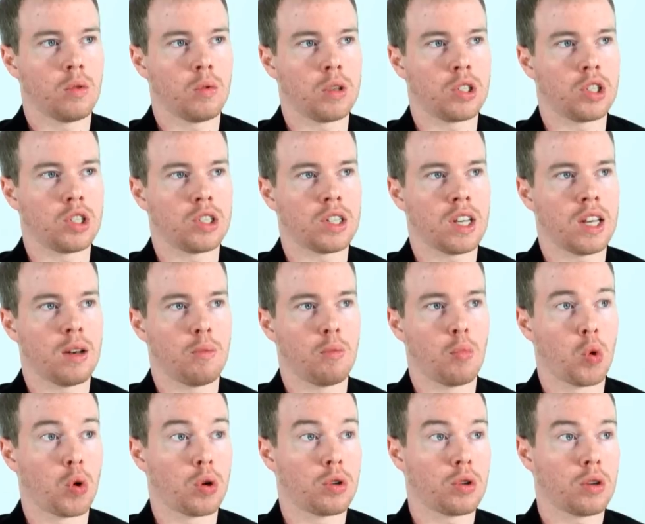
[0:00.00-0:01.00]
which is in
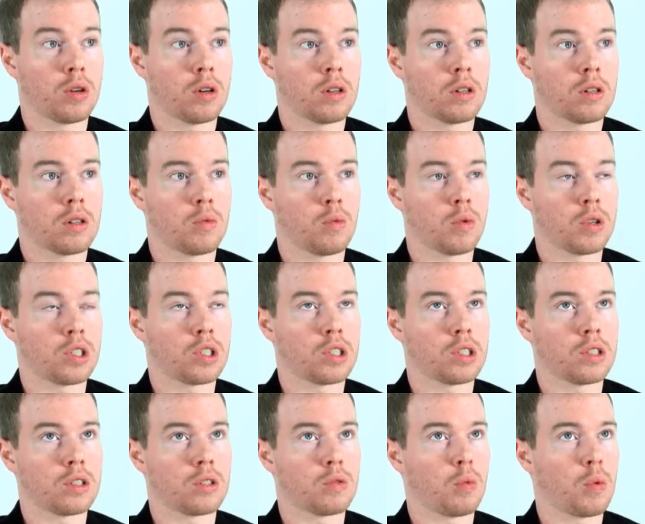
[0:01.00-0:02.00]
Mordor, which
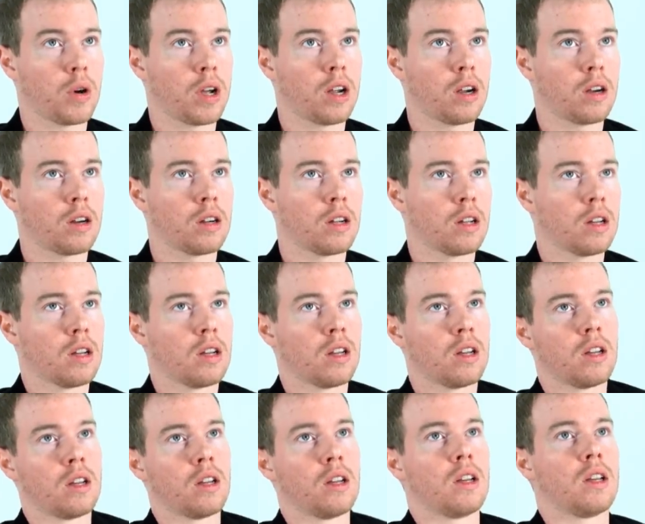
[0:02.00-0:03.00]
is where
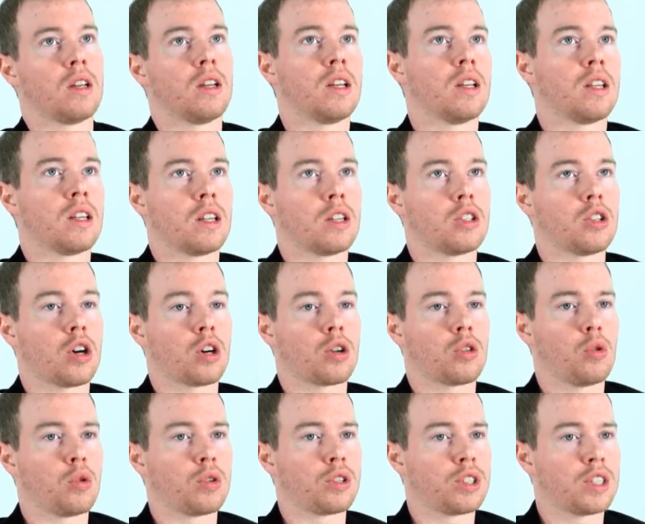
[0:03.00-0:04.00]
the
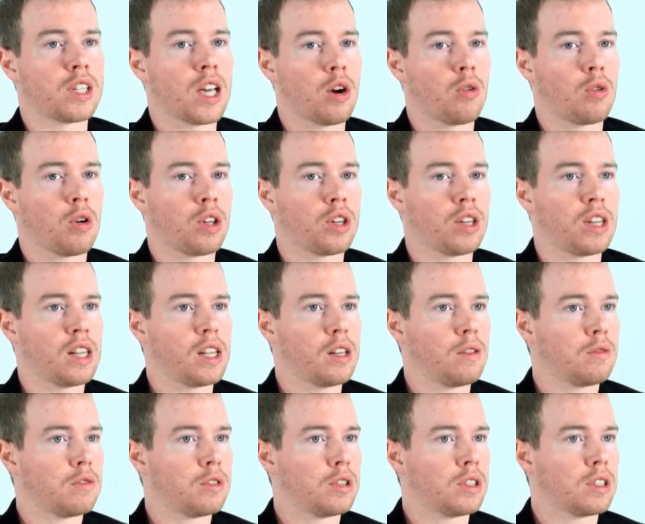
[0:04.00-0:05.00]
Dark Lord Sauron
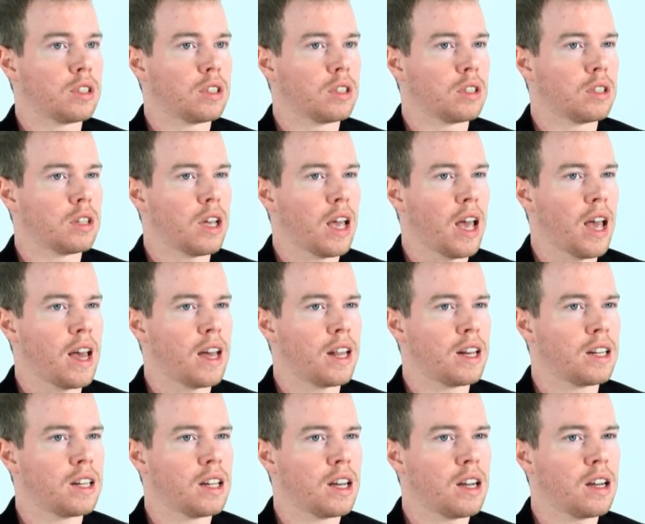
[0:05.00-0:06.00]
lives.
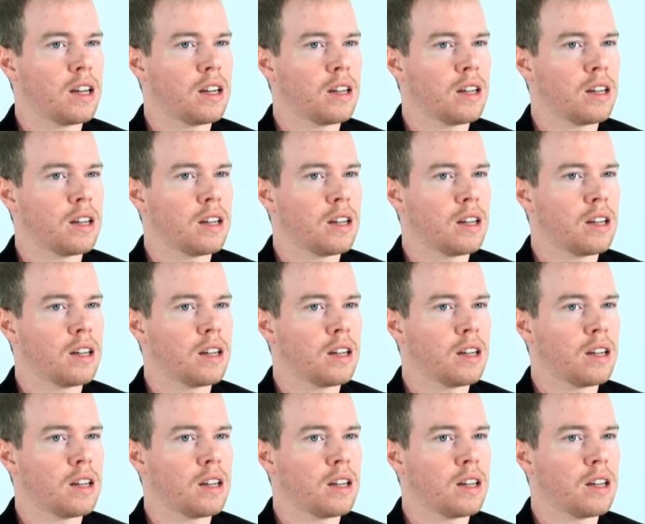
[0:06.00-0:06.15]
And